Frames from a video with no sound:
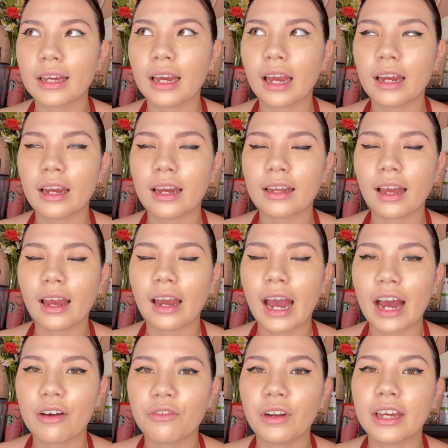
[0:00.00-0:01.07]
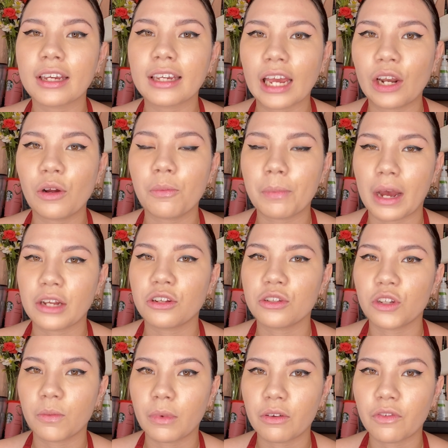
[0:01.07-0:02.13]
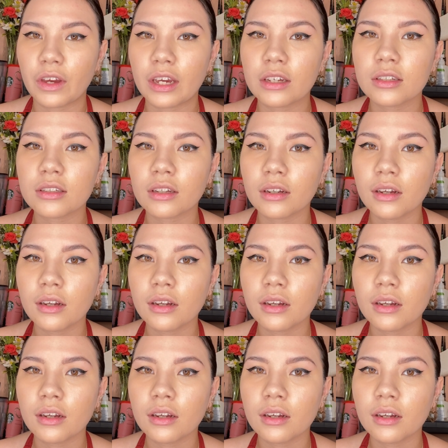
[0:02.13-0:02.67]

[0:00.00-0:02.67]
I have, like, yellow patches on my face.